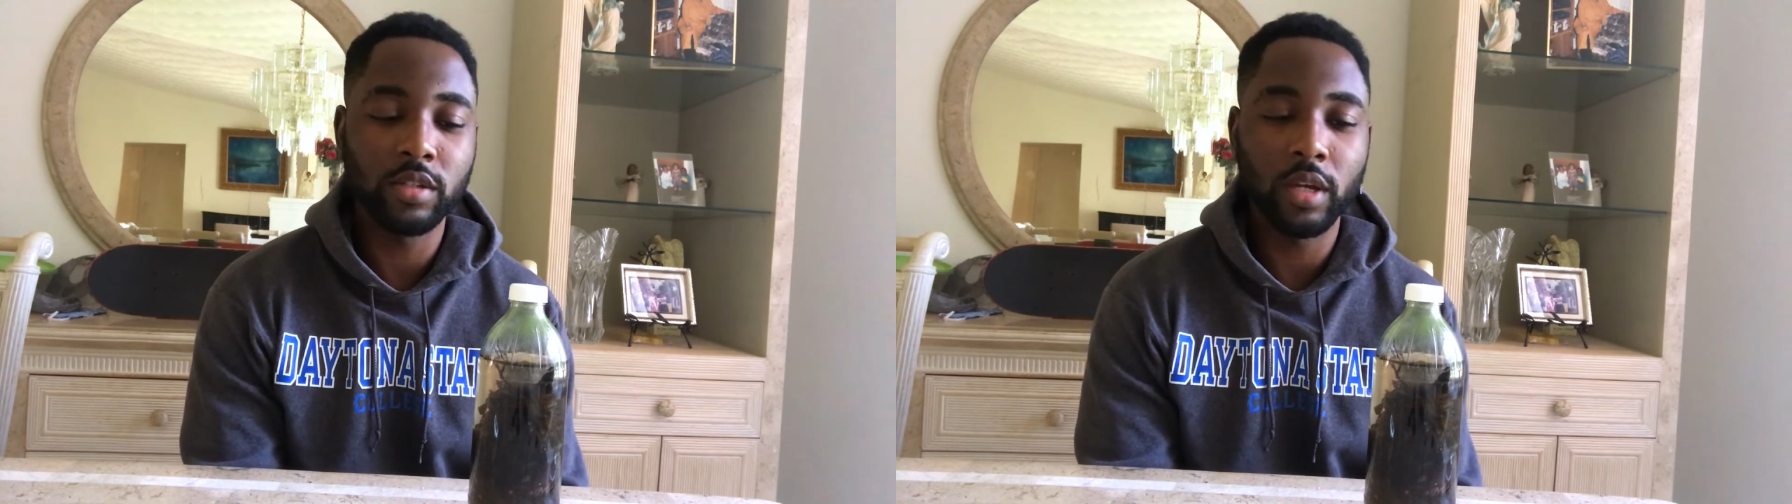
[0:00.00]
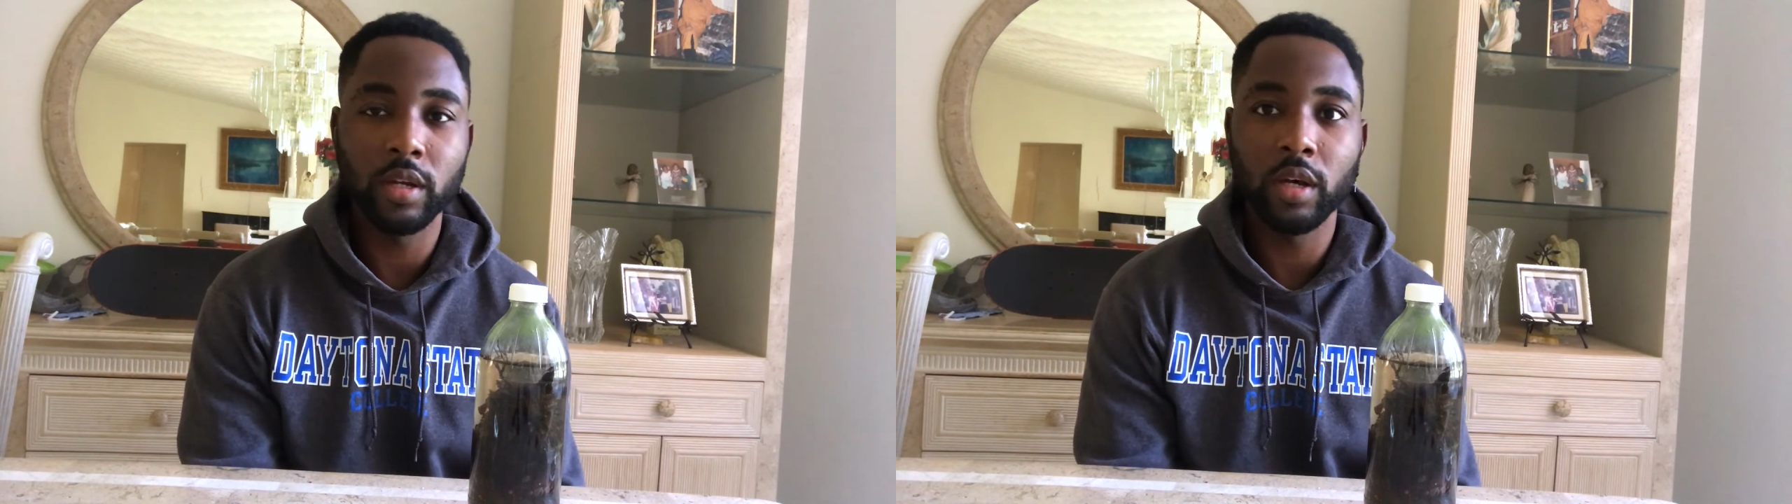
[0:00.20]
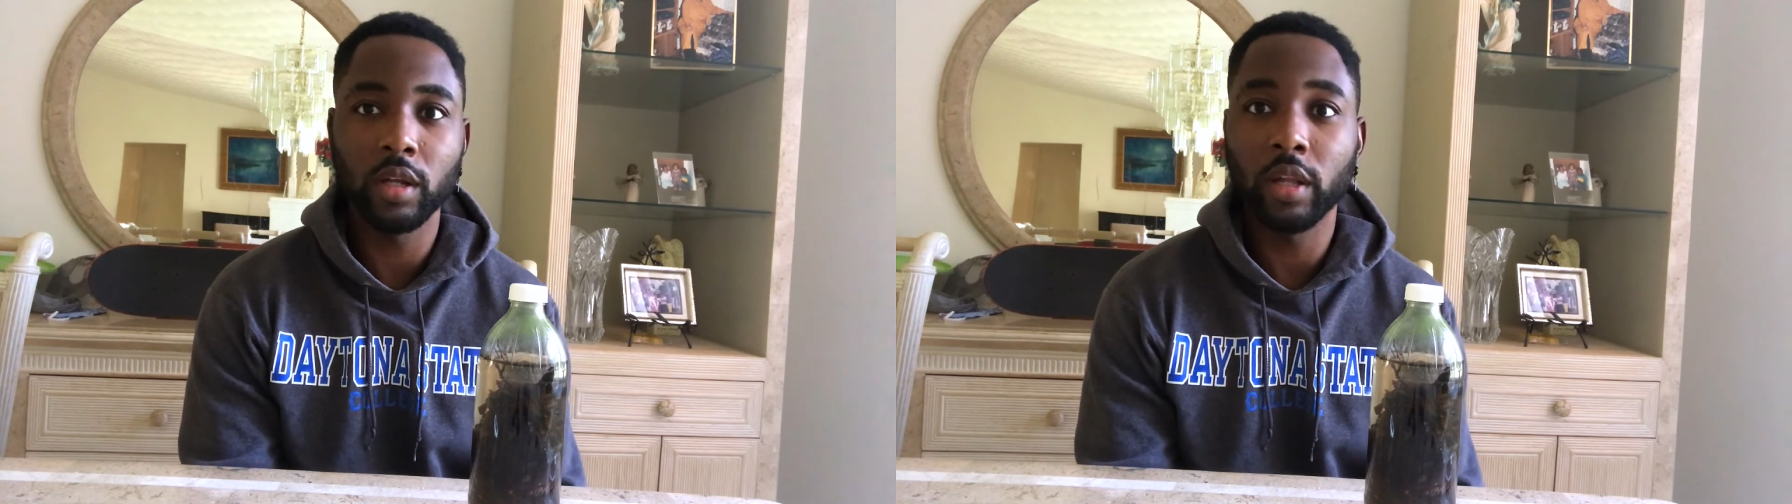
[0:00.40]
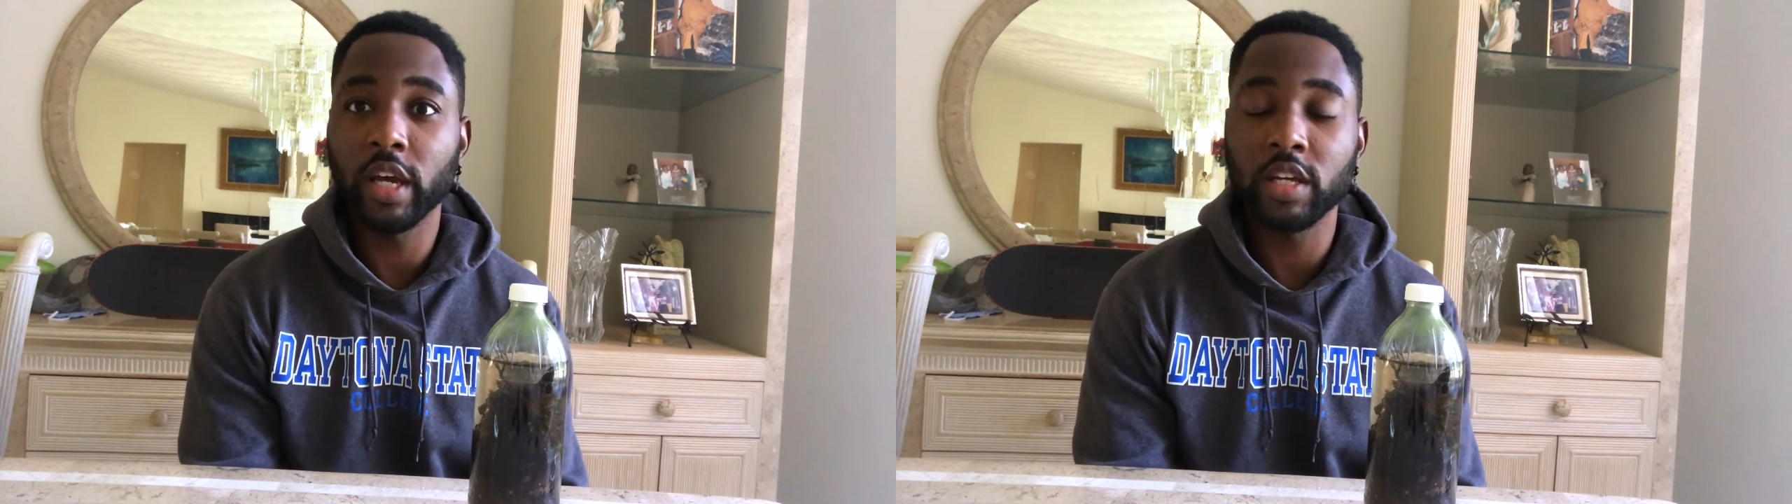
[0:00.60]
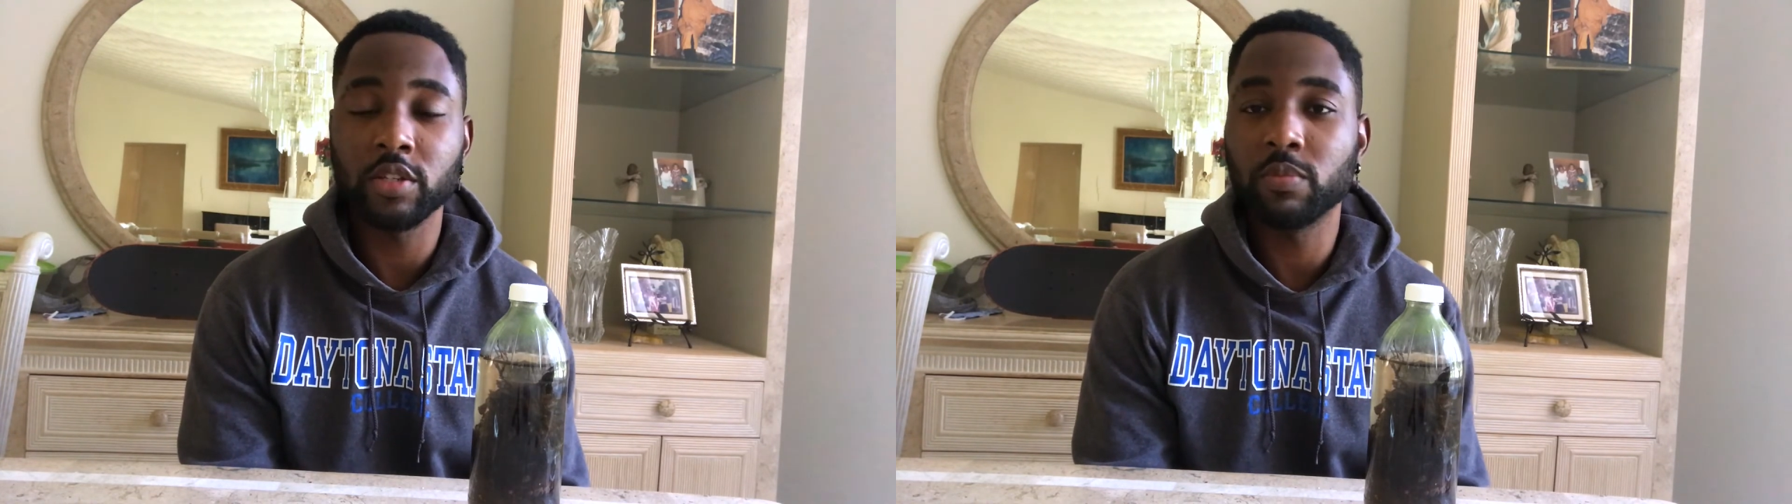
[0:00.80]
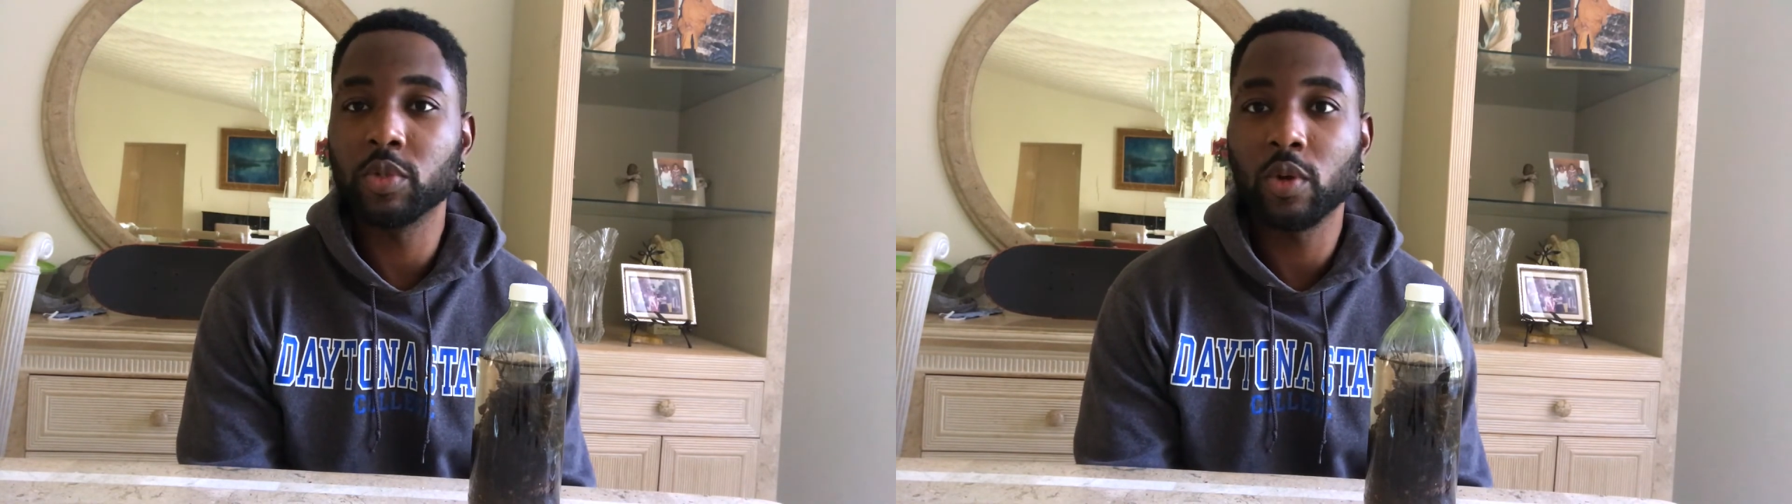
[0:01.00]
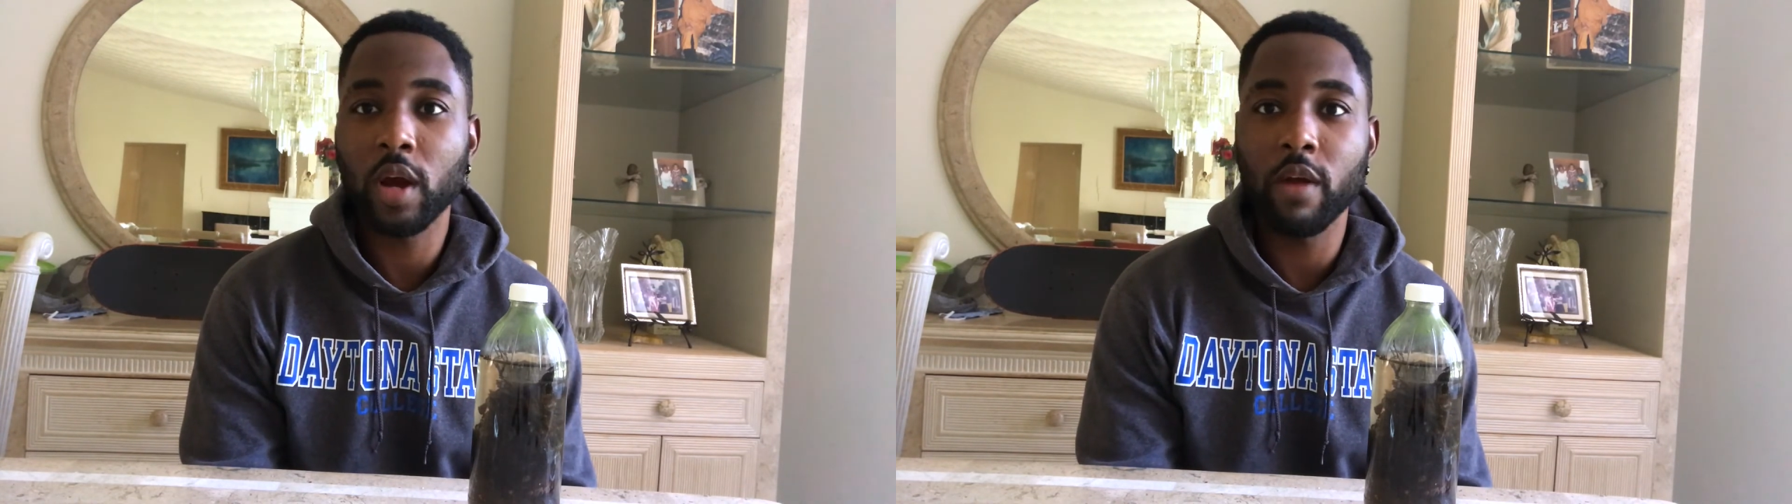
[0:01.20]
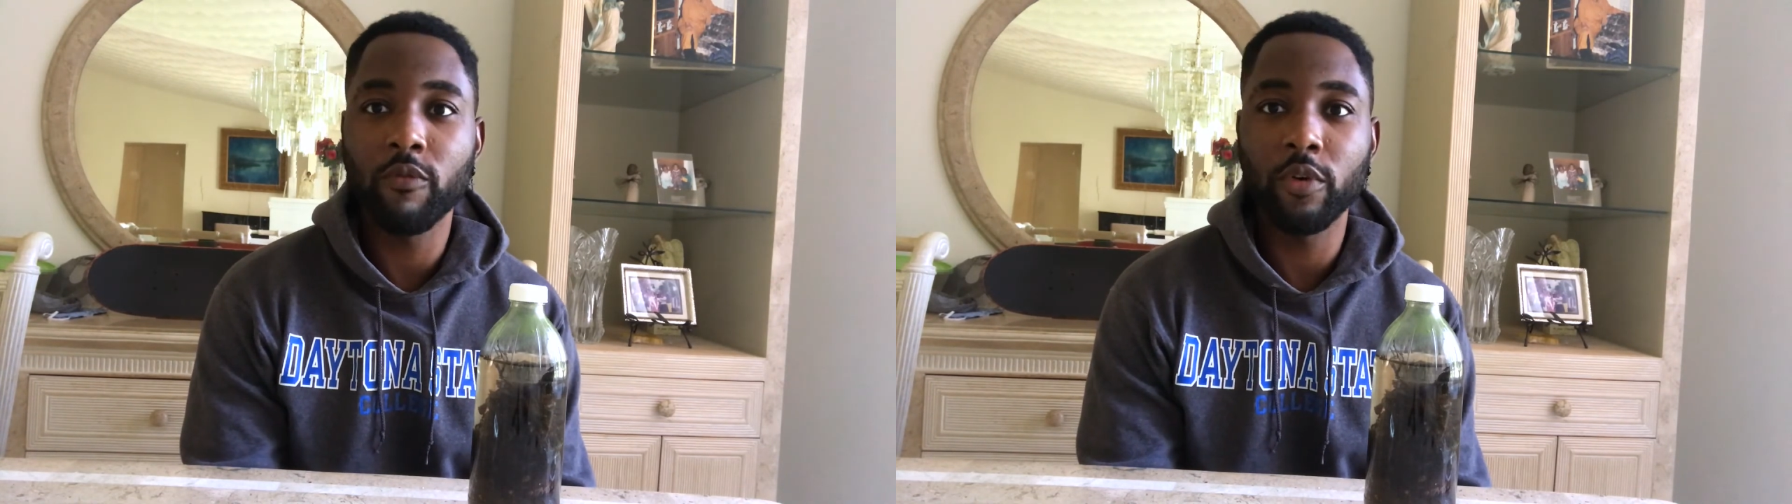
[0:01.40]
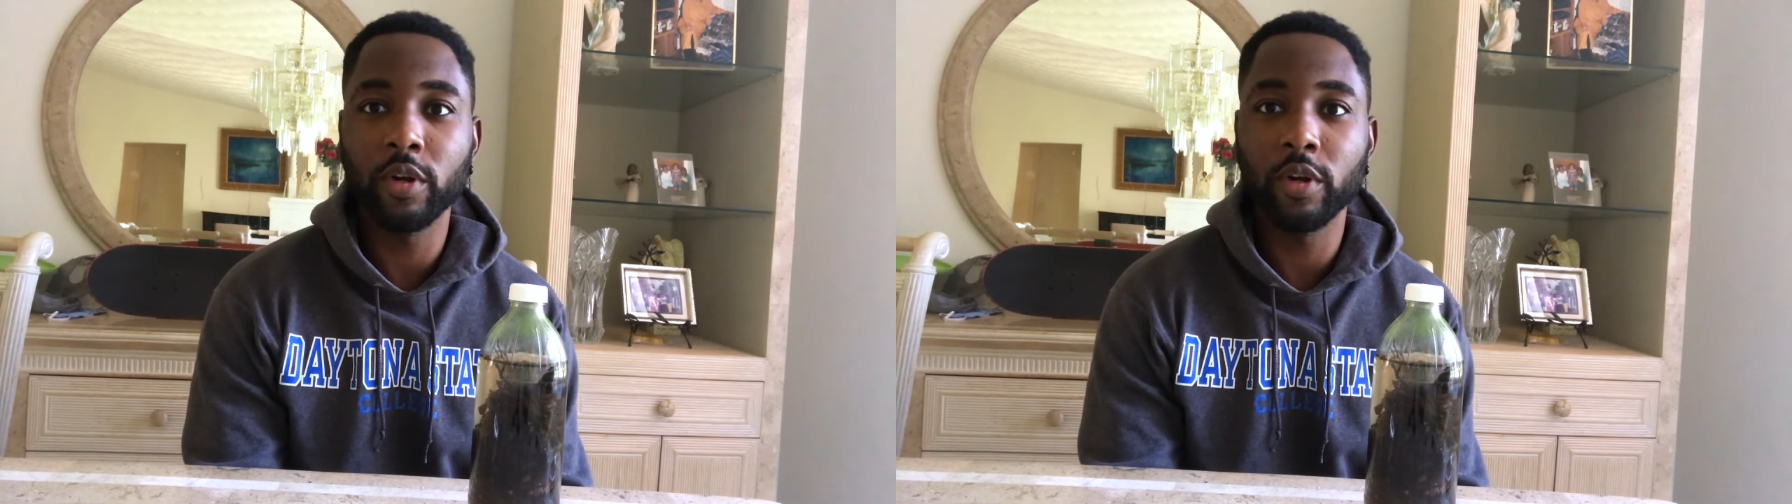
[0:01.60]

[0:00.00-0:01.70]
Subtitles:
and like and subscribe for,